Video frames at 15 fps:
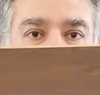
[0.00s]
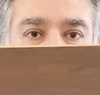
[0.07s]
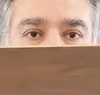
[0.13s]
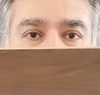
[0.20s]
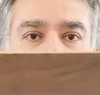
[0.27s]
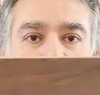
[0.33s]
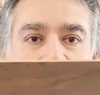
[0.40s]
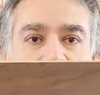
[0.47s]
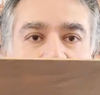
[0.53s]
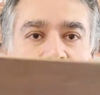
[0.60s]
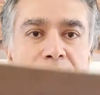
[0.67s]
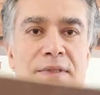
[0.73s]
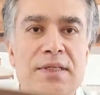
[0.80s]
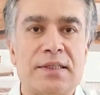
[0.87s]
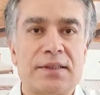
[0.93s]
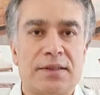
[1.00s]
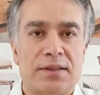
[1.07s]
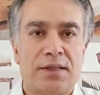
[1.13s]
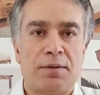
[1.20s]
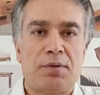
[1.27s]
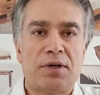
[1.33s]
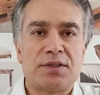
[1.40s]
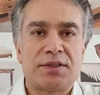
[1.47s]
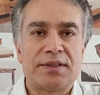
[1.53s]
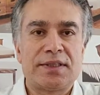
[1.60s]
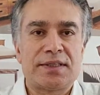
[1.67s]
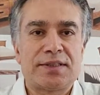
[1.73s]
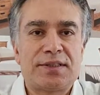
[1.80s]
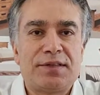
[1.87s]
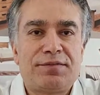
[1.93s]
there you go. Comes in about
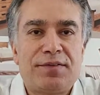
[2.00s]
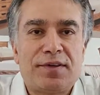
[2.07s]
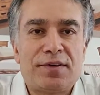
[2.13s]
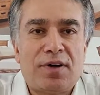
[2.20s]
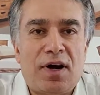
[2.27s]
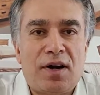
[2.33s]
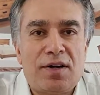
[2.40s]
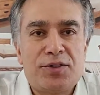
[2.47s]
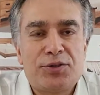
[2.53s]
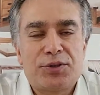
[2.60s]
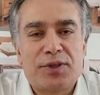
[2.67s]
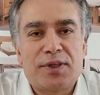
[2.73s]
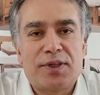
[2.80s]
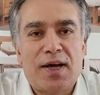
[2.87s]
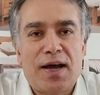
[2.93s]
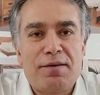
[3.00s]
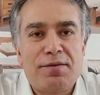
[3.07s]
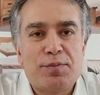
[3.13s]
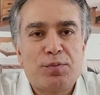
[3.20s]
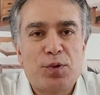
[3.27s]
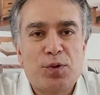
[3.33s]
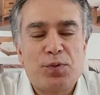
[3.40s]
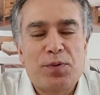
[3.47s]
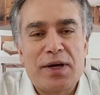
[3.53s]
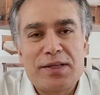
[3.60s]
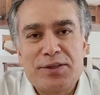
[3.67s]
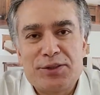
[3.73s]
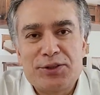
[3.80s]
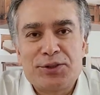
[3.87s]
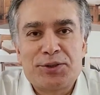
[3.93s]
6 different colors. You can have it more
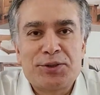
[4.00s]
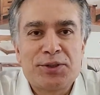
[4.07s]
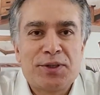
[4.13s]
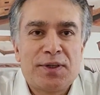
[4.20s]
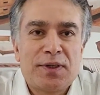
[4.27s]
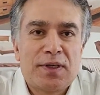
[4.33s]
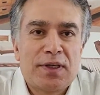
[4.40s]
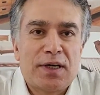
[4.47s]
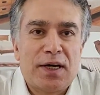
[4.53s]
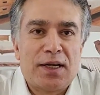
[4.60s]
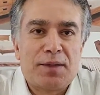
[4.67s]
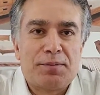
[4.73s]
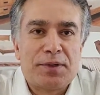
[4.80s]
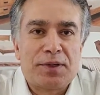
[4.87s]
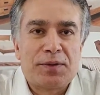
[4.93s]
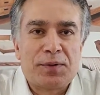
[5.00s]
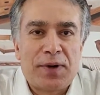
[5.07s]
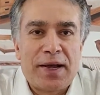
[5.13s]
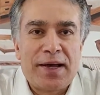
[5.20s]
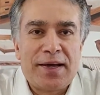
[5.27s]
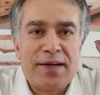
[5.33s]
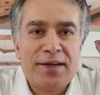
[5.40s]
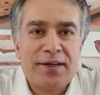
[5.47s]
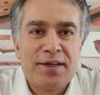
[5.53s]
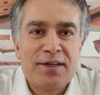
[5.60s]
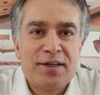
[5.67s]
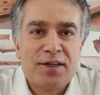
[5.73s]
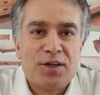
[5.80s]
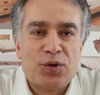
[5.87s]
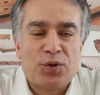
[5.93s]
reddish, a little bit gray,
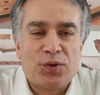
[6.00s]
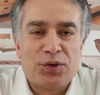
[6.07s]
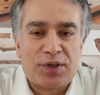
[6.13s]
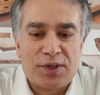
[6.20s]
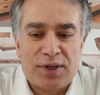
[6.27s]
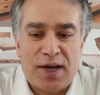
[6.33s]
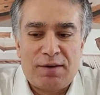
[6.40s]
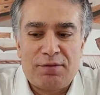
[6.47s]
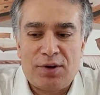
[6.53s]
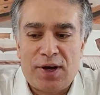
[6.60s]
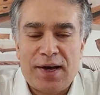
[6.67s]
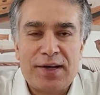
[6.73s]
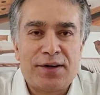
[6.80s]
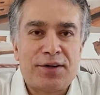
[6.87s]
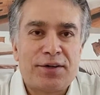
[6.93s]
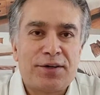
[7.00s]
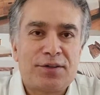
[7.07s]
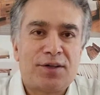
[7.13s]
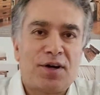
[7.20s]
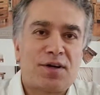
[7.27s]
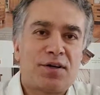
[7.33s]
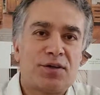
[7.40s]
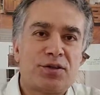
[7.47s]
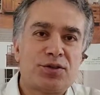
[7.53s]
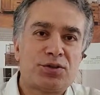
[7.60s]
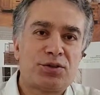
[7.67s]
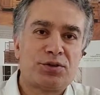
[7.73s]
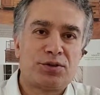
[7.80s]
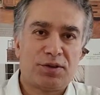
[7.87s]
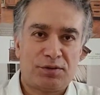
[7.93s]
or you can have lighter, darker.
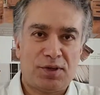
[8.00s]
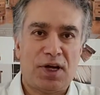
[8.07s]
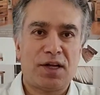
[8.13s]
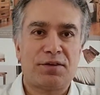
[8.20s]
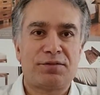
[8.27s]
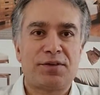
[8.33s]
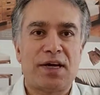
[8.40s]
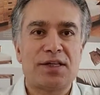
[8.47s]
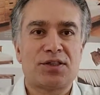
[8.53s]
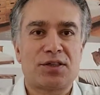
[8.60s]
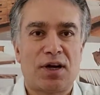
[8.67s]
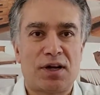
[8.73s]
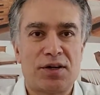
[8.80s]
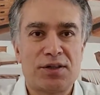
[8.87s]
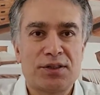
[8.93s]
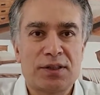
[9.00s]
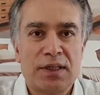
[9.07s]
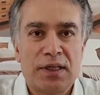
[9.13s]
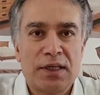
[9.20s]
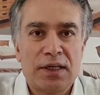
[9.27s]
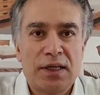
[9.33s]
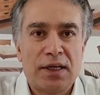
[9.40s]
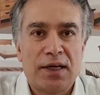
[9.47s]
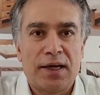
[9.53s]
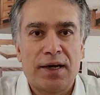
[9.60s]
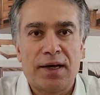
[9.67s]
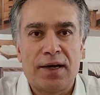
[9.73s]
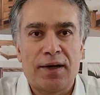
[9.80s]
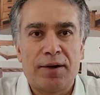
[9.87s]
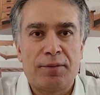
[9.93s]
So there's a lot of nice colors.
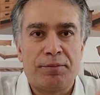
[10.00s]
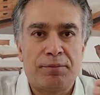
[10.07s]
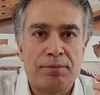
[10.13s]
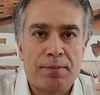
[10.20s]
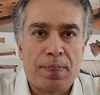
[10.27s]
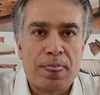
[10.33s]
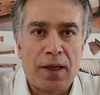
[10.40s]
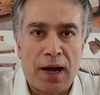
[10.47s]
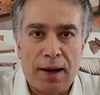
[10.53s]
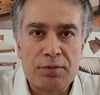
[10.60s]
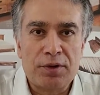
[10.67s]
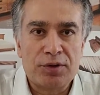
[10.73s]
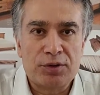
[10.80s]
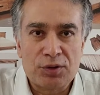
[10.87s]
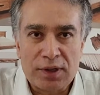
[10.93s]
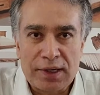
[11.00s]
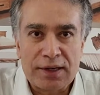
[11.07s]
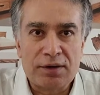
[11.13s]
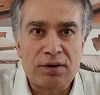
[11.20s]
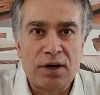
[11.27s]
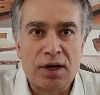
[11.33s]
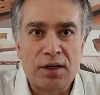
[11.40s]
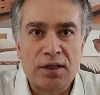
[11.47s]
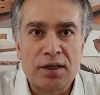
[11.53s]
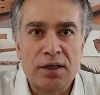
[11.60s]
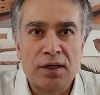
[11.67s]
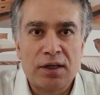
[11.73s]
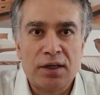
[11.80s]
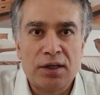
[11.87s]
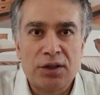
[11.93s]
I'm going to later on
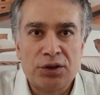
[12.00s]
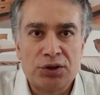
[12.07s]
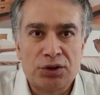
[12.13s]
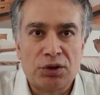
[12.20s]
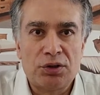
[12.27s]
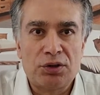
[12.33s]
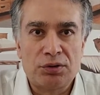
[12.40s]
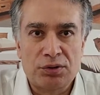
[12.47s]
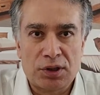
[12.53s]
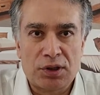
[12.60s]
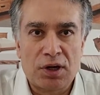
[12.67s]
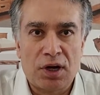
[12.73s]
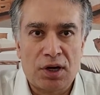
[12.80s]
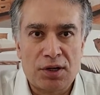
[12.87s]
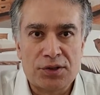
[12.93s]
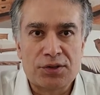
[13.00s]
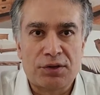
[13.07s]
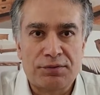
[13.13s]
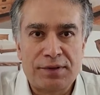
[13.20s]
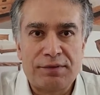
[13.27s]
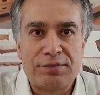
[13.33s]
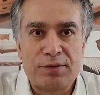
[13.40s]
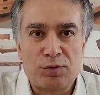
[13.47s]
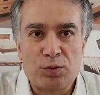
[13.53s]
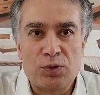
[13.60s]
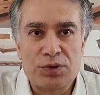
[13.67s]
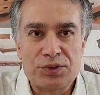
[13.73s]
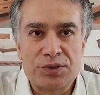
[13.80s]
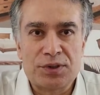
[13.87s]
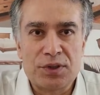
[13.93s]
show you the colors of different
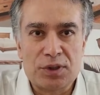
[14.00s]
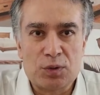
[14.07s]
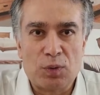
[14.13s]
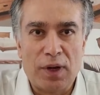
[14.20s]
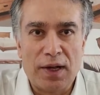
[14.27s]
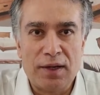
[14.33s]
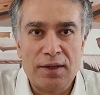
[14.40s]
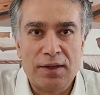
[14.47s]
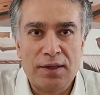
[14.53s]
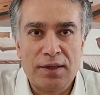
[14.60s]
woods as well